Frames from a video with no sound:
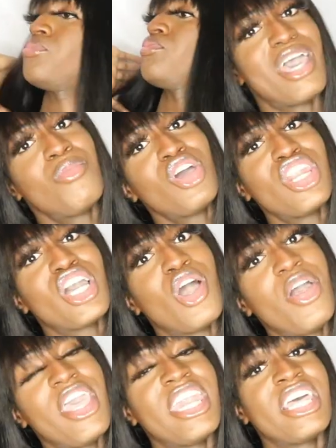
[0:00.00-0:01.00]
Now we're going to
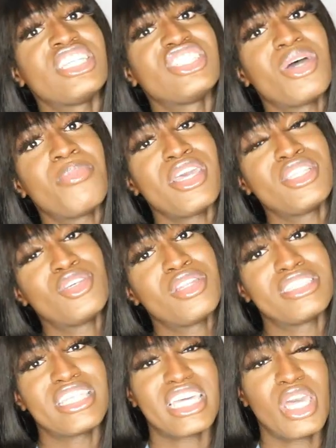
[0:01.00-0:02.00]
go ahead and jump into
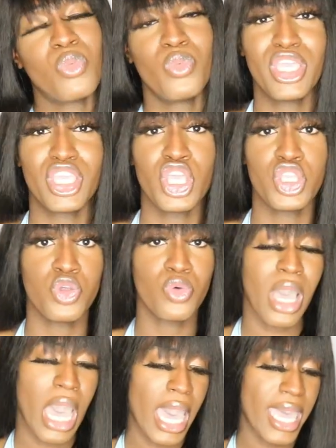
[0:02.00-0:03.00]
the second week, you
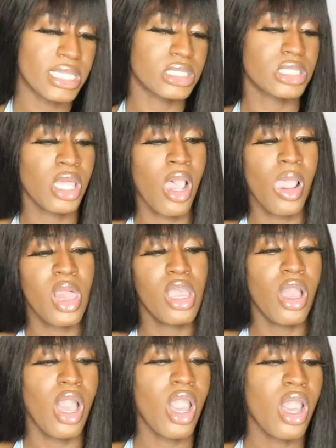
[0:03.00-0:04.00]
guys.
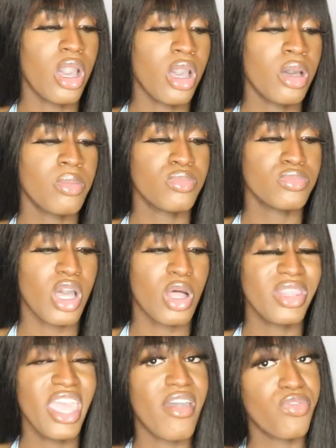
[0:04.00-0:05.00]
Um, I
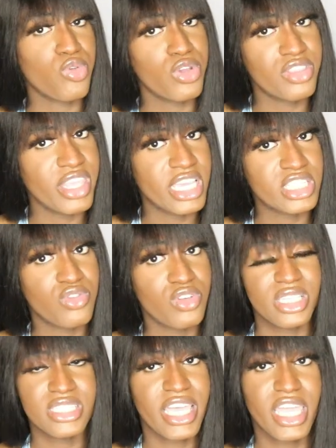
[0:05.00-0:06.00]
only have three things
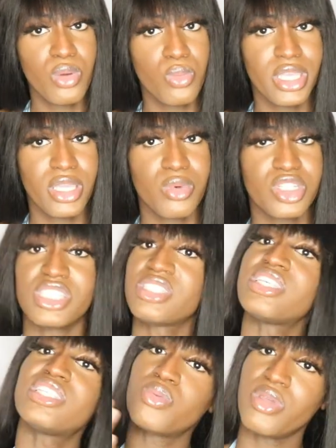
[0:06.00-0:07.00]
for the second week, which is
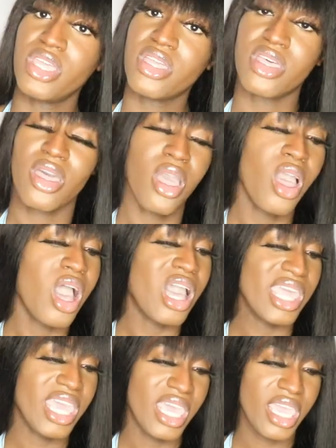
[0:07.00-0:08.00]
this week.
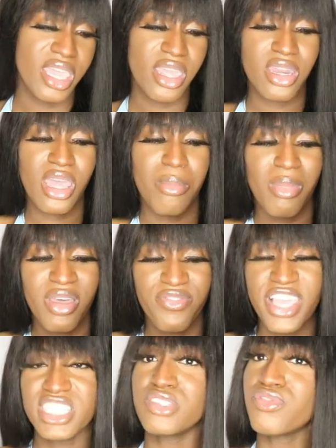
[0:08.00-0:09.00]
And my
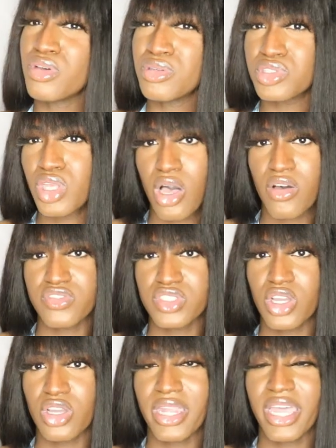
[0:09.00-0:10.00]
face feels
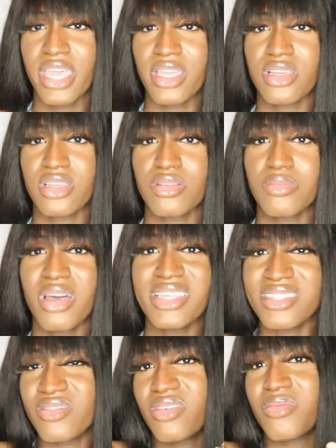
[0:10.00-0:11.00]
softer. Like,
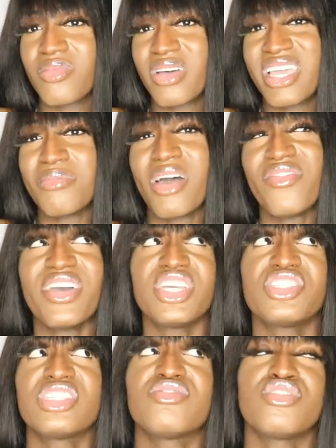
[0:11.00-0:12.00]
my and my
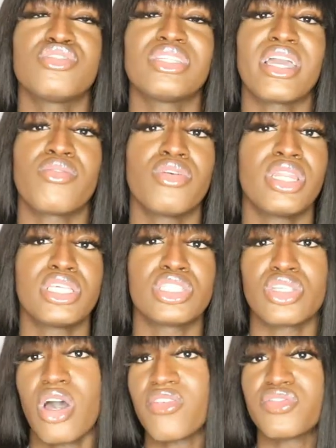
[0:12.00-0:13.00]
face just feels like really
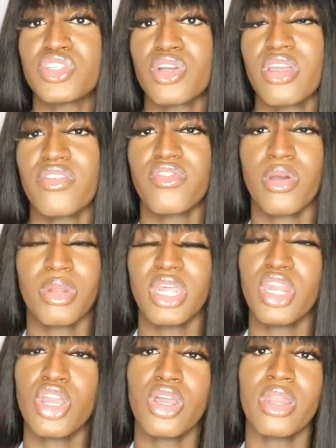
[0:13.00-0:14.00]
softer and
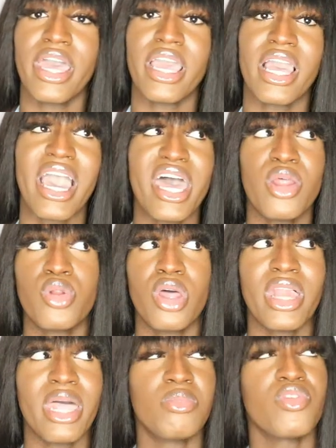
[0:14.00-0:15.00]
femininer like I don't
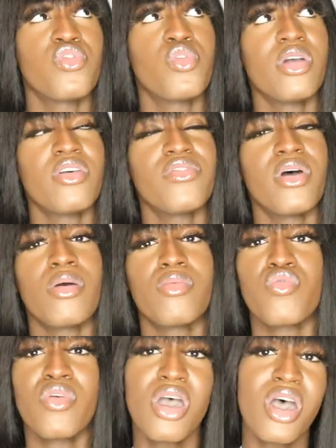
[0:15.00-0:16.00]
know like before it felt
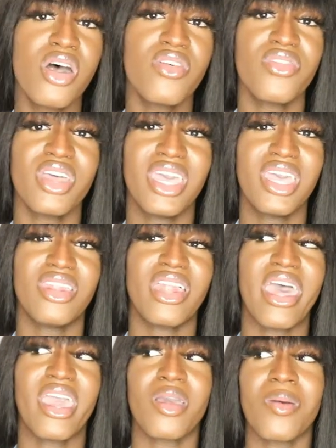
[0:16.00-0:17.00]
rough and
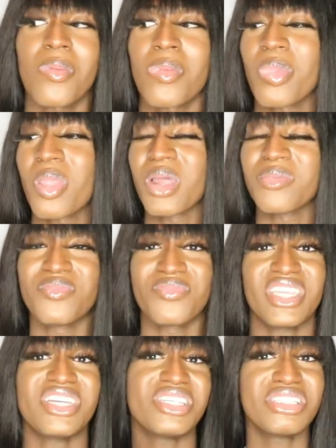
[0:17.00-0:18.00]
like
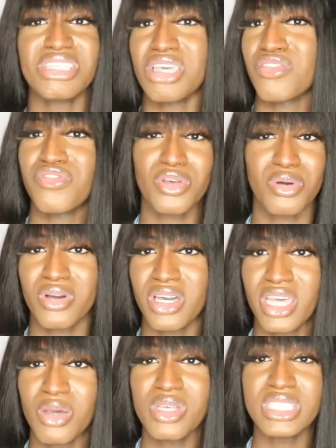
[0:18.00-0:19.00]
it just didn't feel
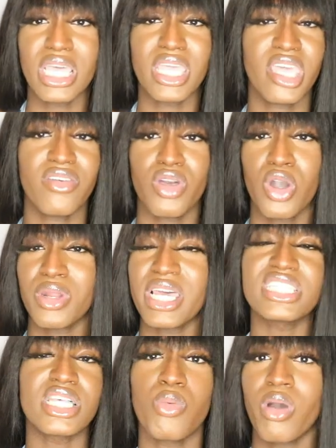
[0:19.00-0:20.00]
good. It wasn't giving, oh,
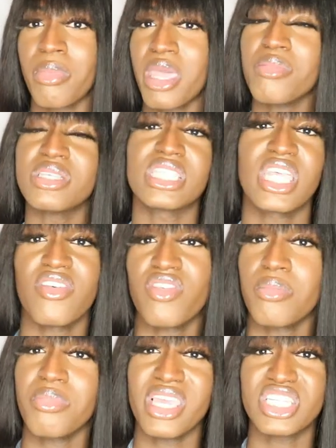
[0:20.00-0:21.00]
that's a woman. It was
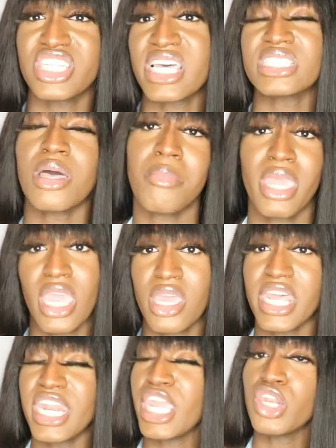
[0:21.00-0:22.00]
giving, bitch, that's a
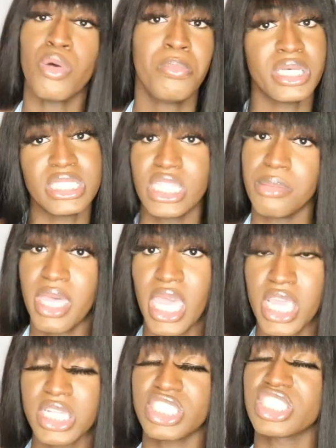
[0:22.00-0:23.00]
man. That ain't no pussy,
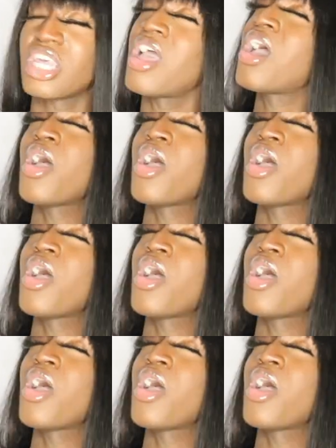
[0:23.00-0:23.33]
bitch.